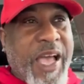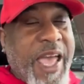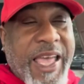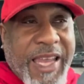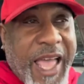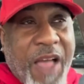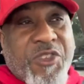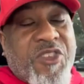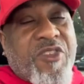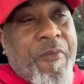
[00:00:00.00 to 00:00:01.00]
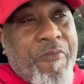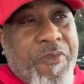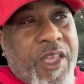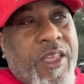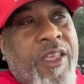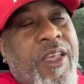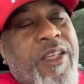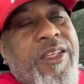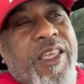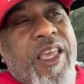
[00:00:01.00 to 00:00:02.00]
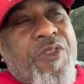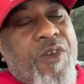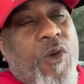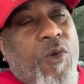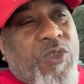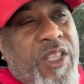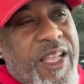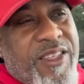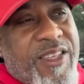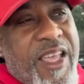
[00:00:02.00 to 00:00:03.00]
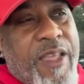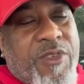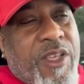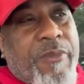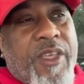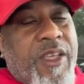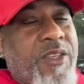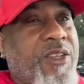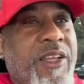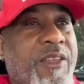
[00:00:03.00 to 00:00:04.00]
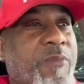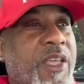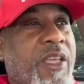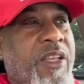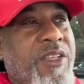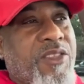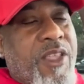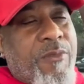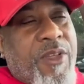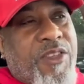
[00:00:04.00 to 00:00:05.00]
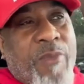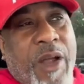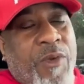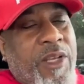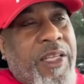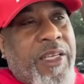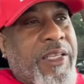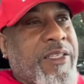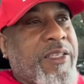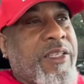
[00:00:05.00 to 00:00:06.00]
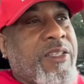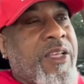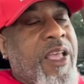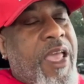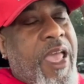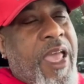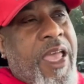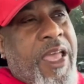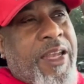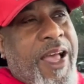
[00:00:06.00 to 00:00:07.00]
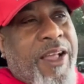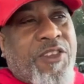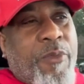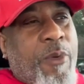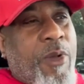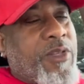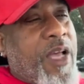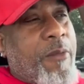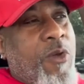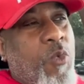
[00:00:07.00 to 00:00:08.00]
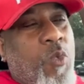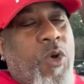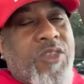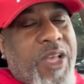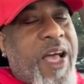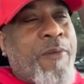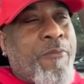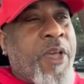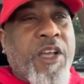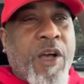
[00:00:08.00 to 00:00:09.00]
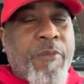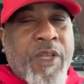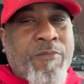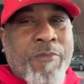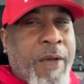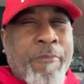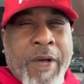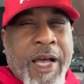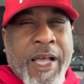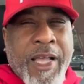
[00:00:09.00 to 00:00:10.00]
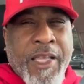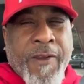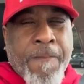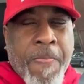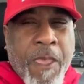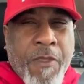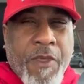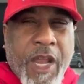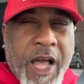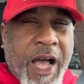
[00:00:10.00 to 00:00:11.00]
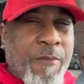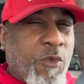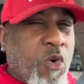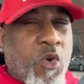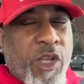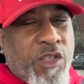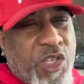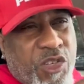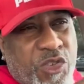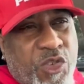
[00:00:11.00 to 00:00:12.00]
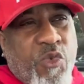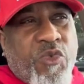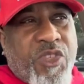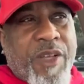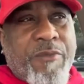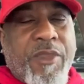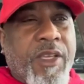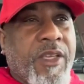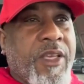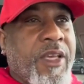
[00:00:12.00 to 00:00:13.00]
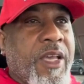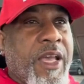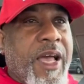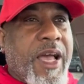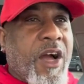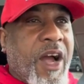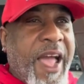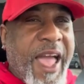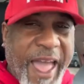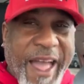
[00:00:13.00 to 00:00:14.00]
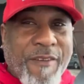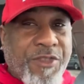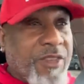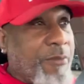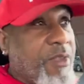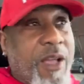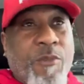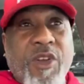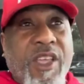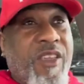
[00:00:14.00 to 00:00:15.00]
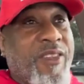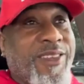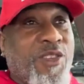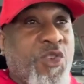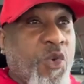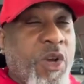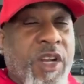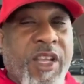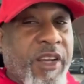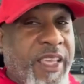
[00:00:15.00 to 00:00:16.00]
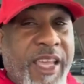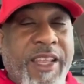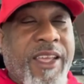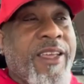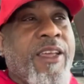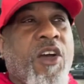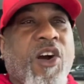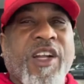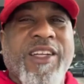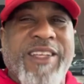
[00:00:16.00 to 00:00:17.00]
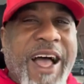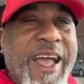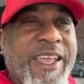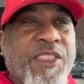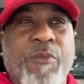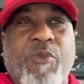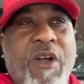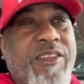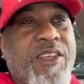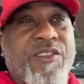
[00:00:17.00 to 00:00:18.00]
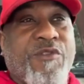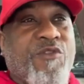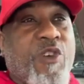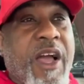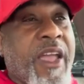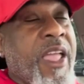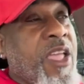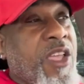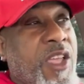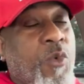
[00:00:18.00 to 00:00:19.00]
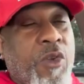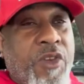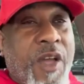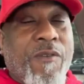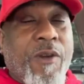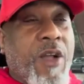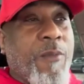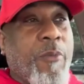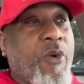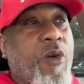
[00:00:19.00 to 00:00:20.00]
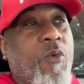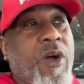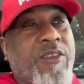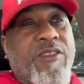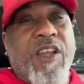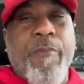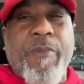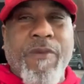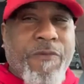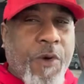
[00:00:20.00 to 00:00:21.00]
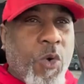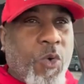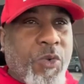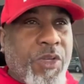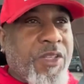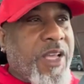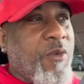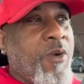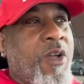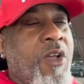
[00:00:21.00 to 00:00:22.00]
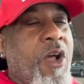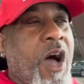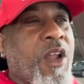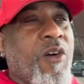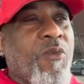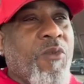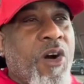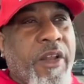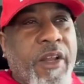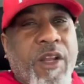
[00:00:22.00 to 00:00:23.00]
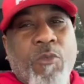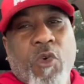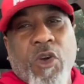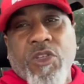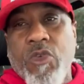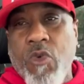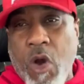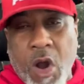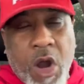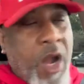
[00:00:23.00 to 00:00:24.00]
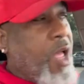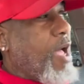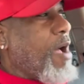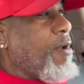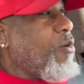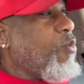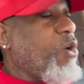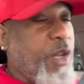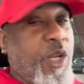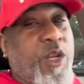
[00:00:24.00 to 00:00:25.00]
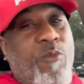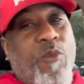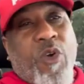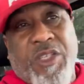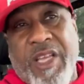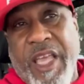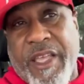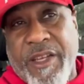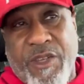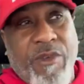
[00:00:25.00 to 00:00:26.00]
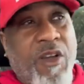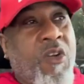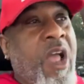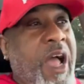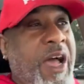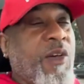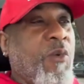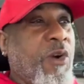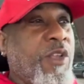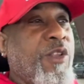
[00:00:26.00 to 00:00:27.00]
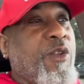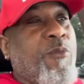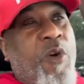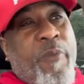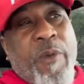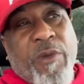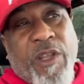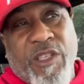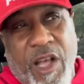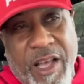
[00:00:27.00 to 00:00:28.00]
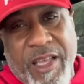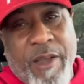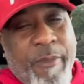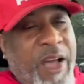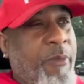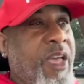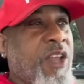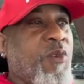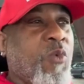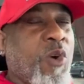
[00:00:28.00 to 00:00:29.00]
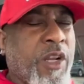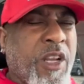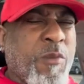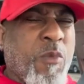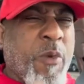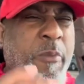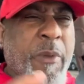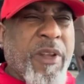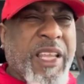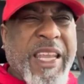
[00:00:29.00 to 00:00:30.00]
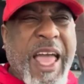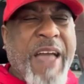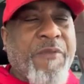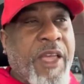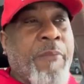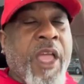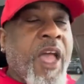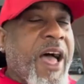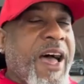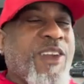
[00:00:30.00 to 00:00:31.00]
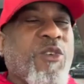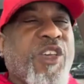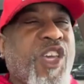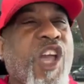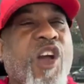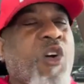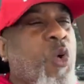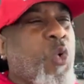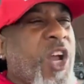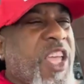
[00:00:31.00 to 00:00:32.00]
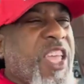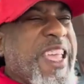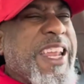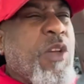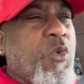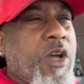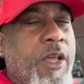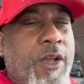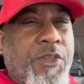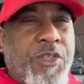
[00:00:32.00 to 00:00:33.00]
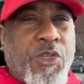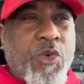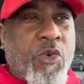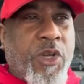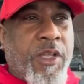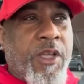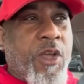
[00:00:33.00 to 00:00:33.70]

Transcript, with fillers: I had to have something to get those. And that same something is still in me. And it's, the, it's my relentlessness. And I'll tell people all the time, once I make up in my mind that I'm going to do something or have something, I'm going to either do it or get it or die in the process of trying. It will never come a point where I sit up and fold and say, well, I don't want it anymore. It's too hard. I don't want it anymore. It's taking too long. I don't want it anymore. People are talking about me. I don't want it anymore. People are laughing at me. I don't care what anyone else is doing.